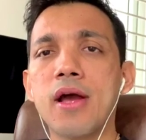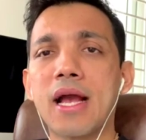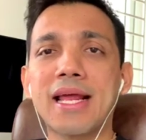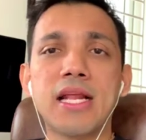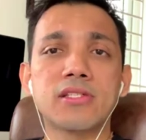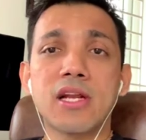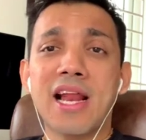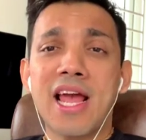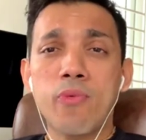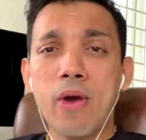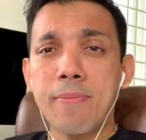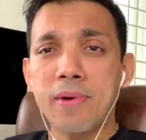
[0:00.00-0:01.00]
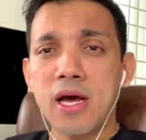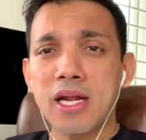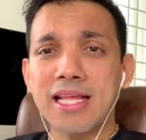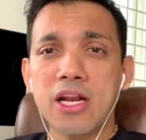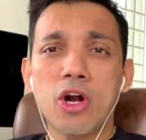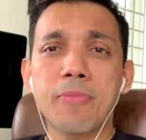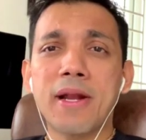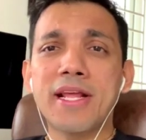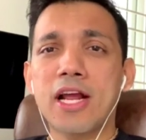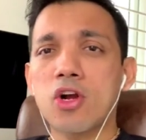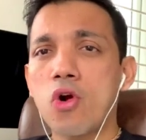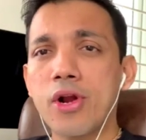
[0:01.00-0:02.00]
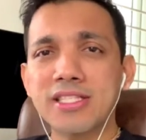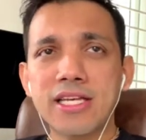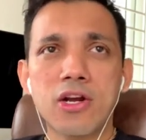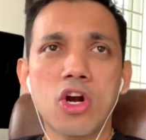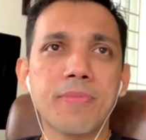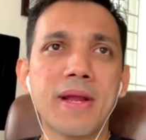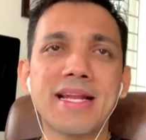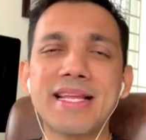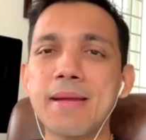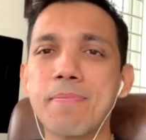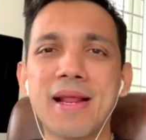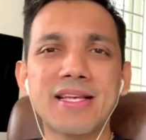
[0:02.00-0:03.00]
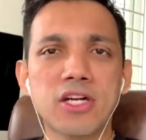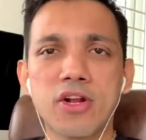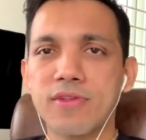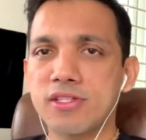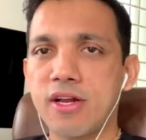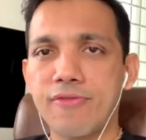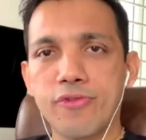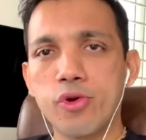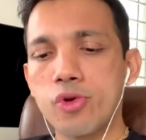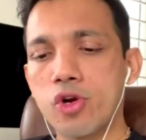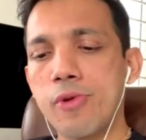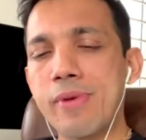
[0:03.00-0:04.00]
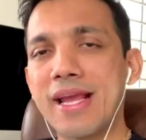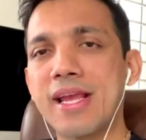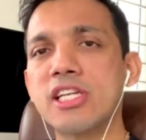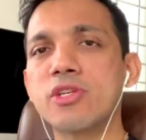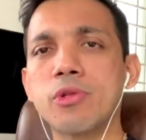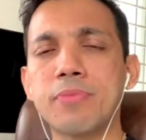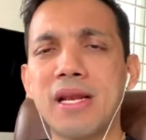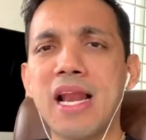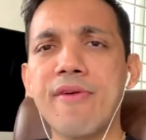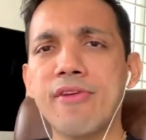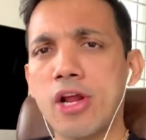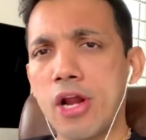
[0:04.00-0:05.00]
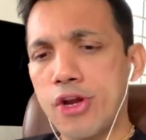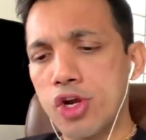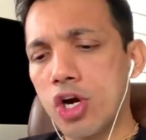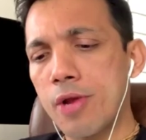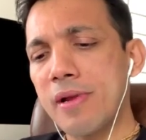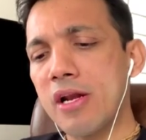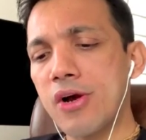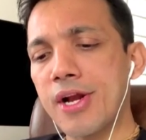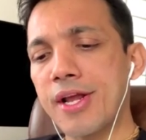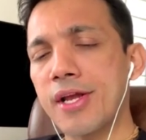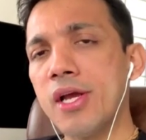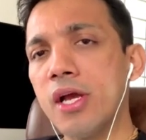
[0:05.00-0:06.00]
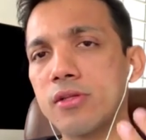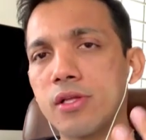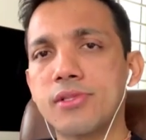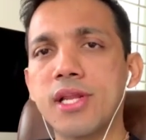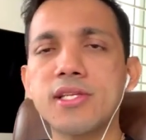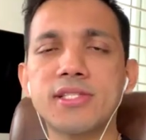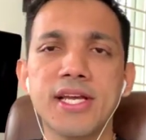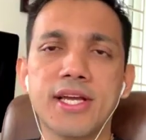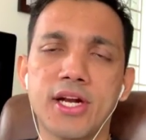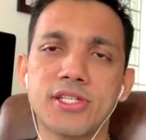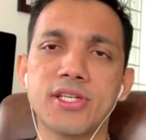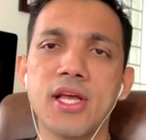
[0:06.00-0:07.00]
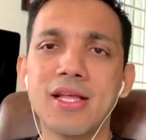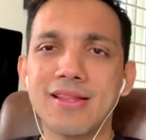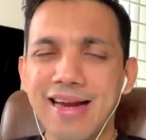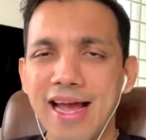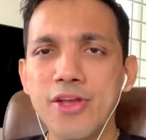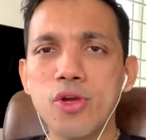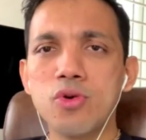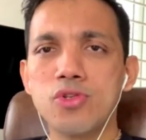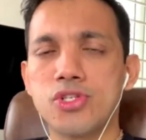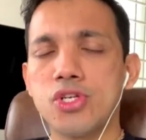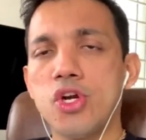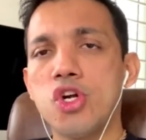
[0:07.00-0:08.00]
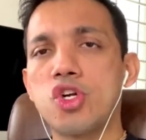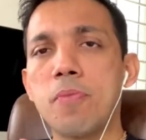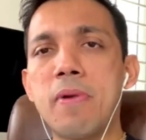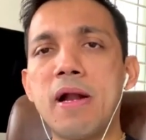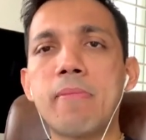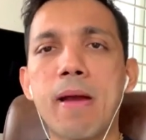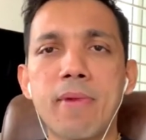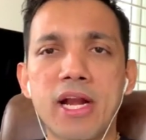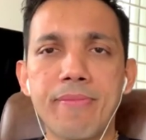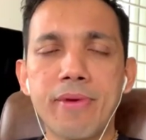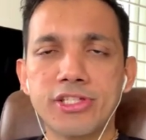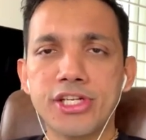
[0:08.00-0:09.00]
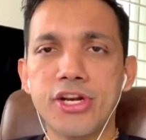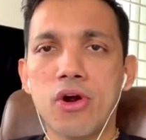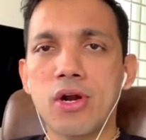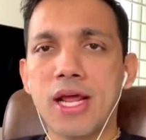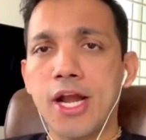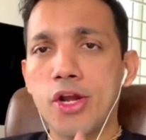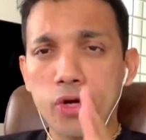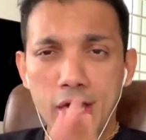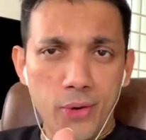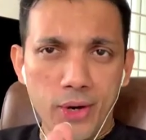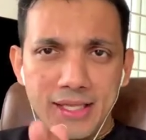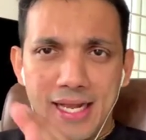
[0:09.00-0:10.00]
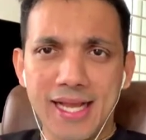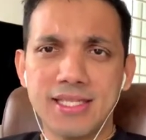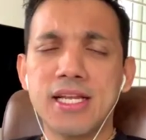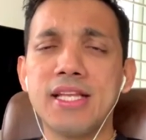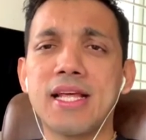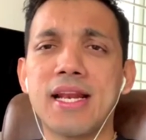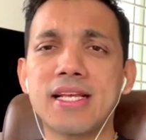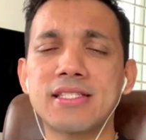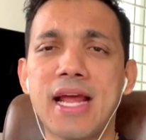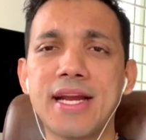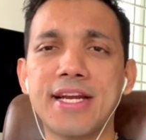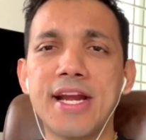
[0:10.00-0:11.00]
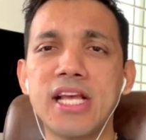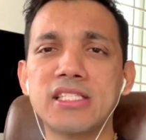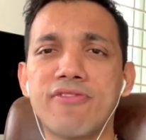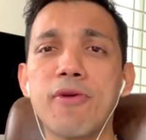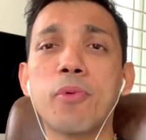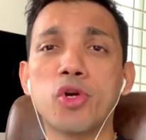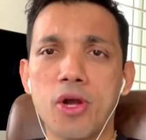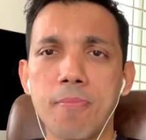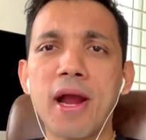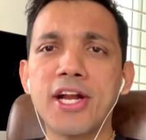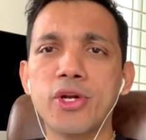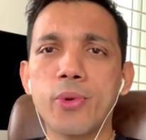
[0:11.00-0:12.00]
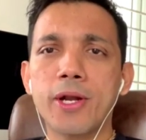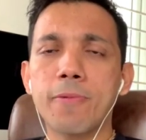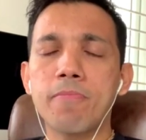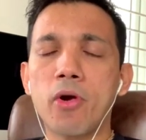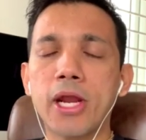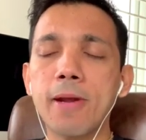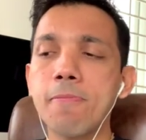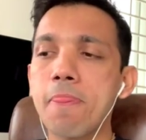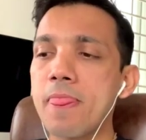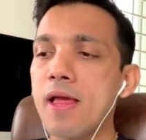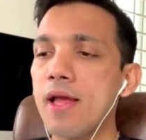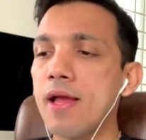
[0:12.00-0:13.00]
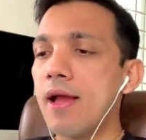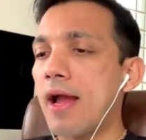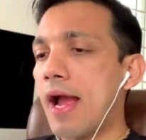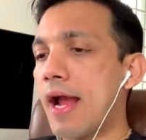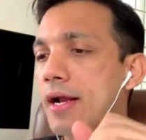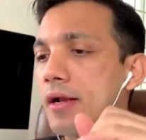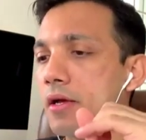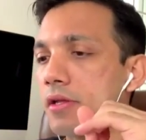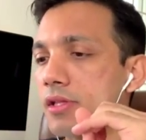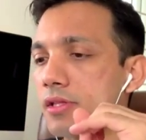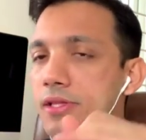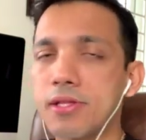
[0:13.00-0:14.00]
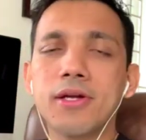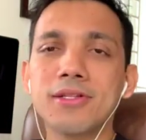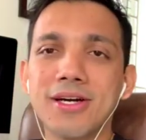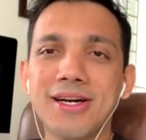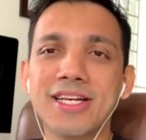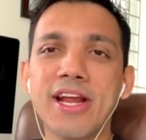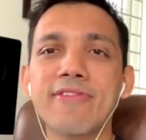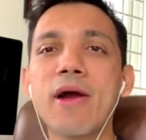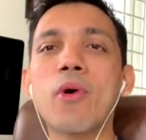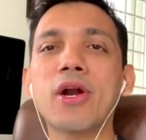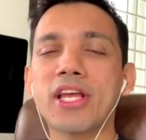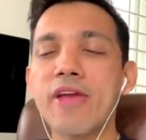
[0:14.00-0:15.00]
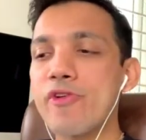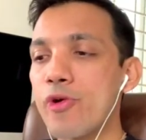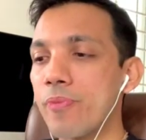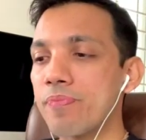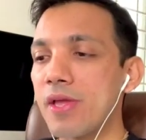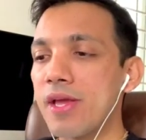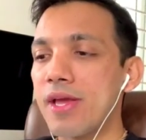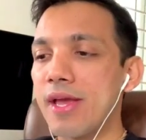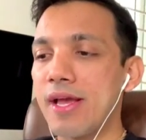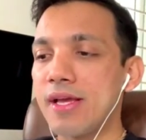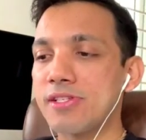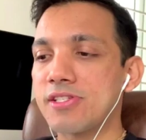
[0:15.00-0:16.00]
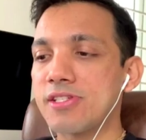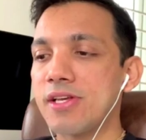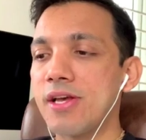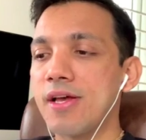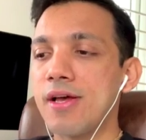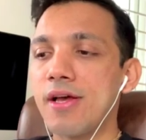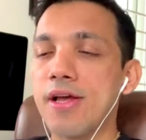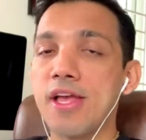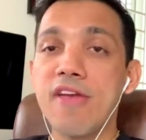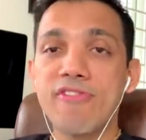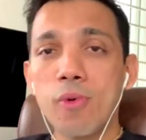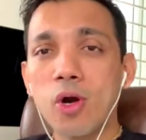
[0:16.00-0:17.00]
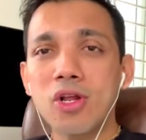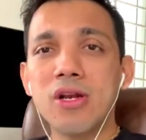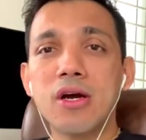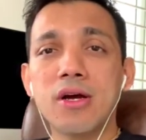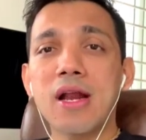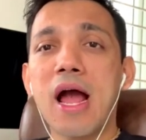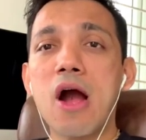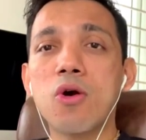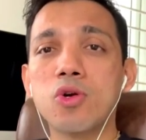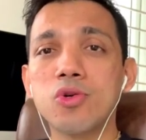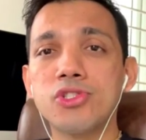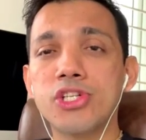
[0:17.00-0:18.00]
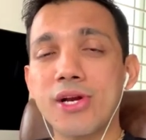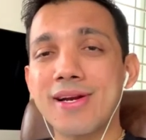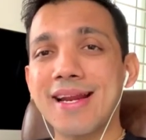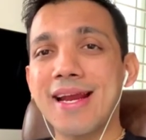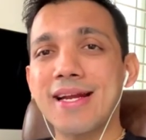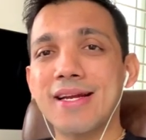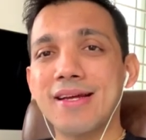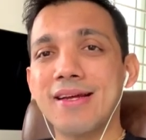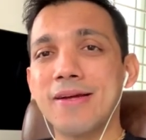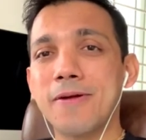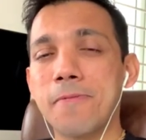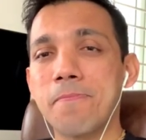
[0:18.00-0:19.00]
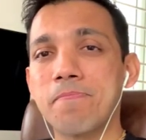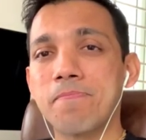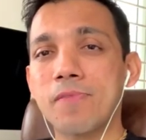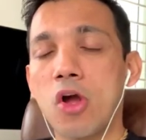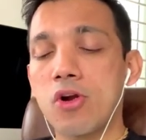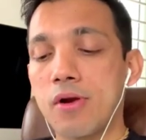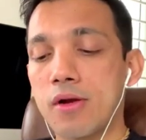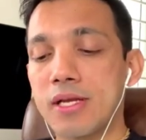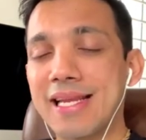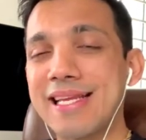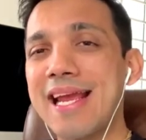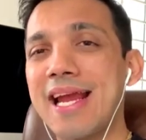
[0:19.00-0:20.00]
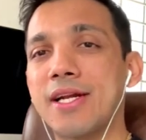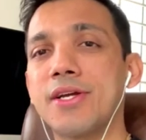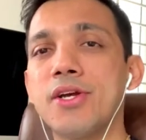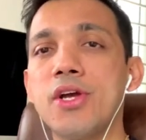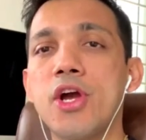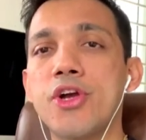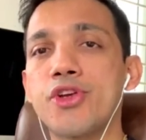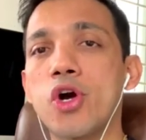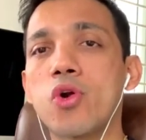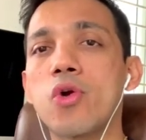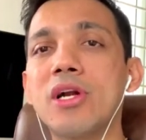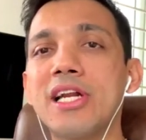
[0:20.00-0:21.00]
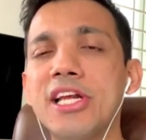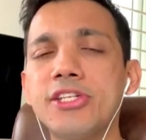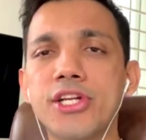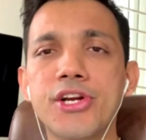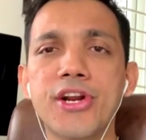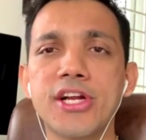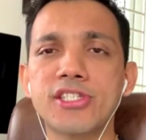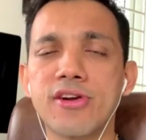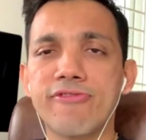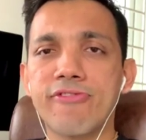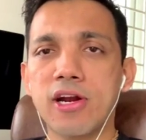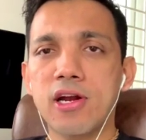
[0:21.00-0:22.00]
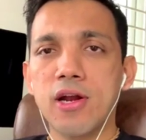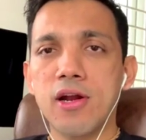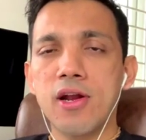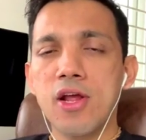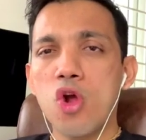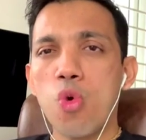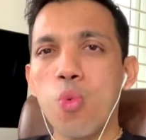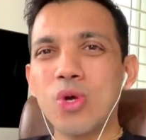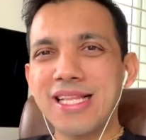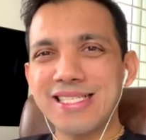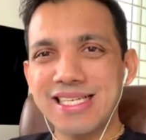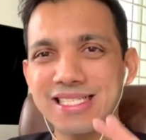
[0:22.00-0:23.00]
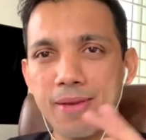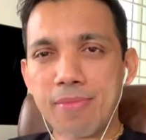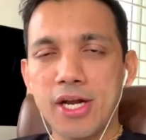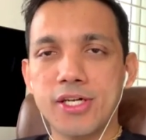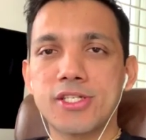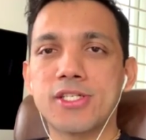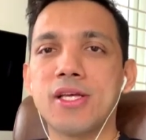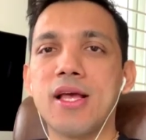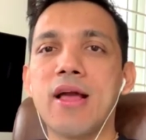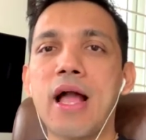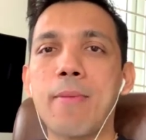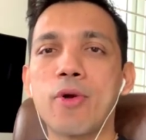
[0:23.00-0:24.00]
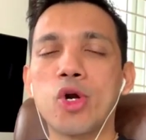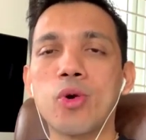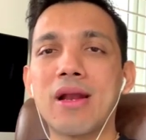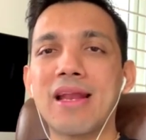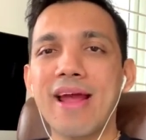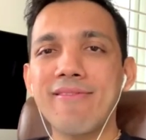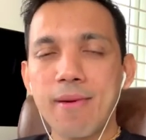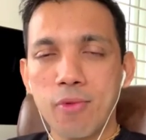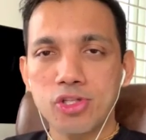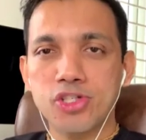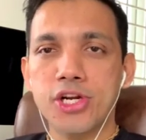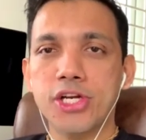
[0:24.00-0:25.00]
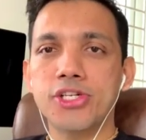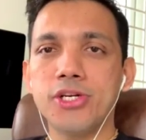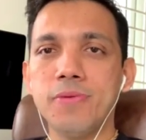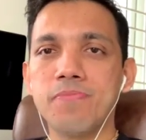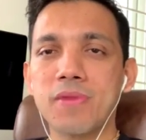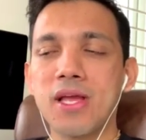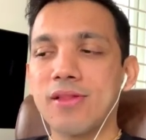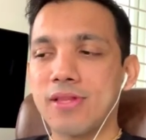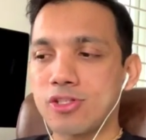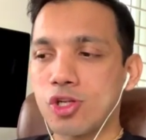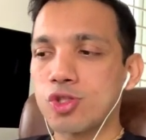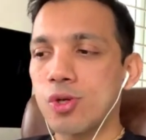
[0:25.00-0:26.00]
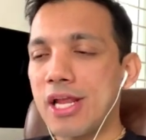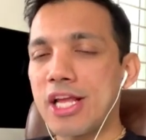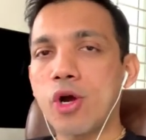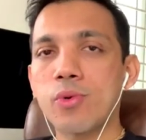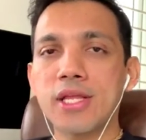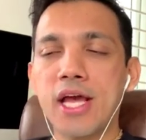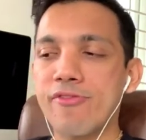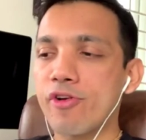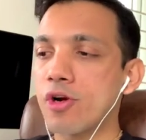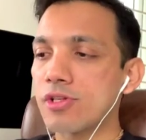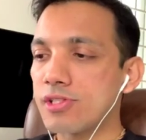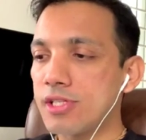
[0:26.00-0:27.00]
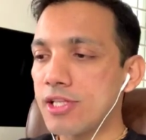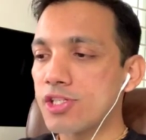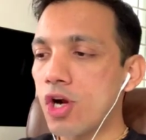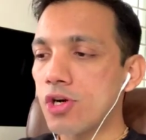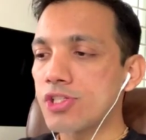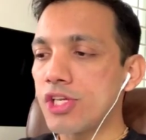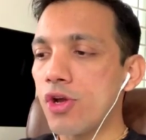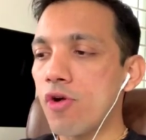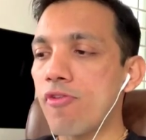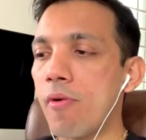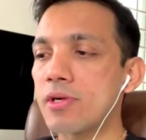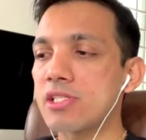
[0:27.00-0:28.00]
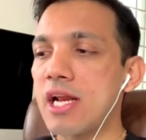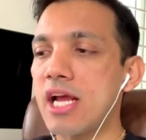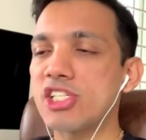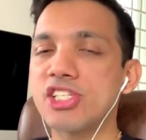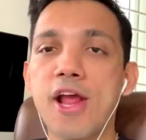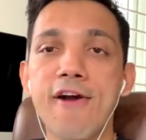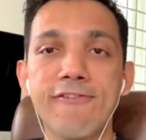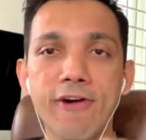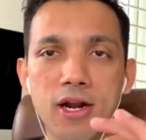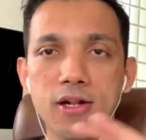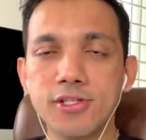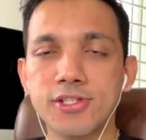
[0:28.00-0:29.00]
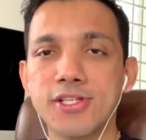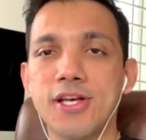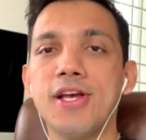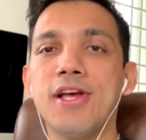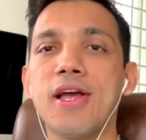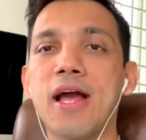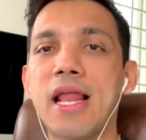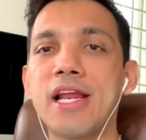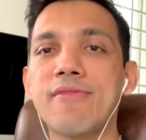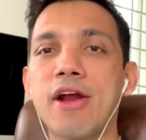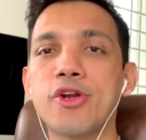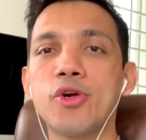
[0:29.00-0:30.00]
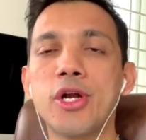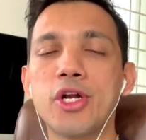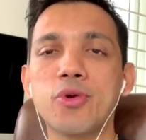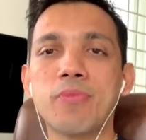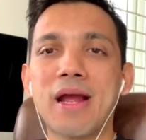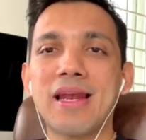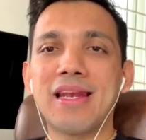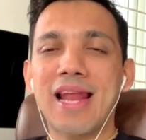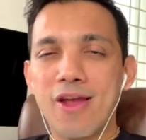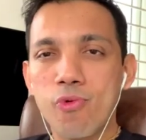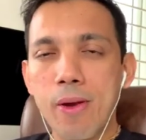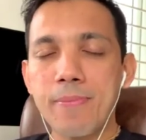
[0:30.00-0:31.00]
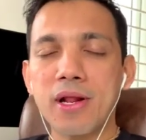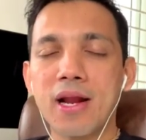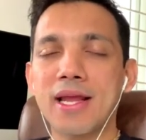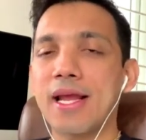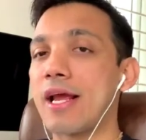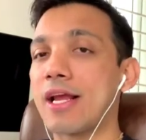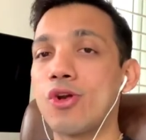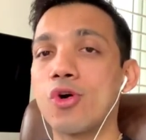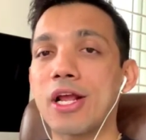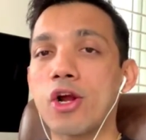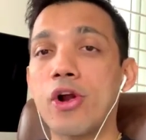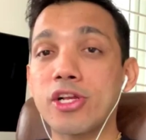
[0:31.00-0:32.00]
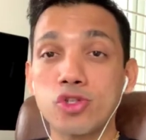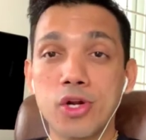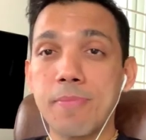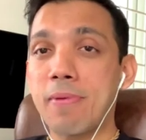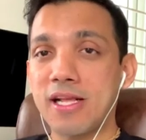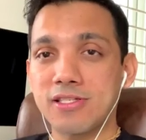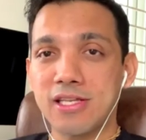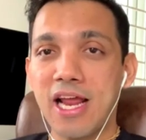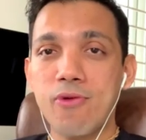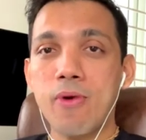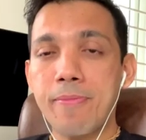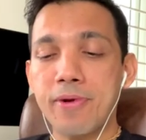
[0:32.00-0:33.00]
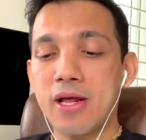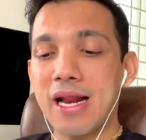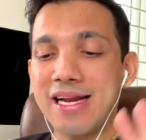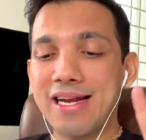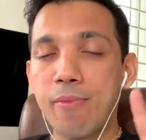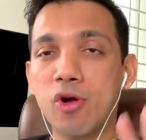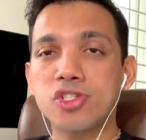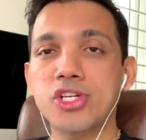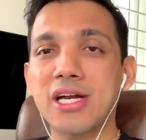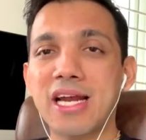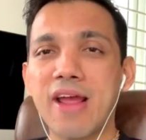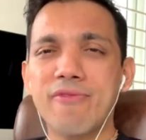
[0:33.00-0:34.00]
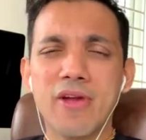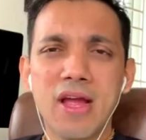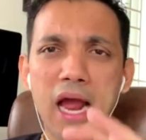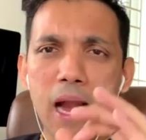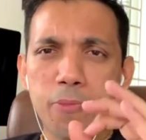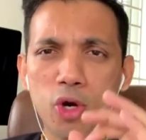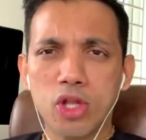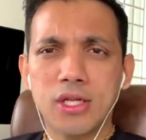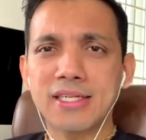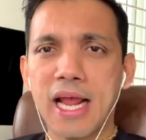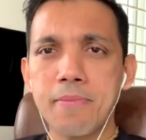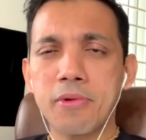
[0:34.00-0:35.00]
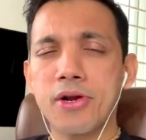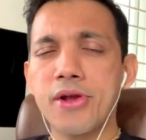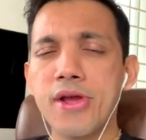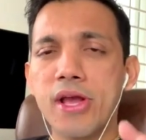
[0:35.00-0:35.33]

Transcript: Again, it's a live webinar. There will not be any recordings, there will not be any replays and other stuff. You're going to be engaging with me live in it, and you're going to be learning the 3 secrets that I use to build my money machine online. And you can do it in the next 90 days if you put your mind to it. Okay. And the third gift I want to give you is, if you want to learn how to generate or create your own lead generation funnel within 60 minutes, I'm going to do a live demonstration. There's also a link over there. If you go to sids.co/funnels, I'll invite you into my live webinar again. No recordings, no replays. Live webinar, I'll demonstrate live. I'll put on the timer.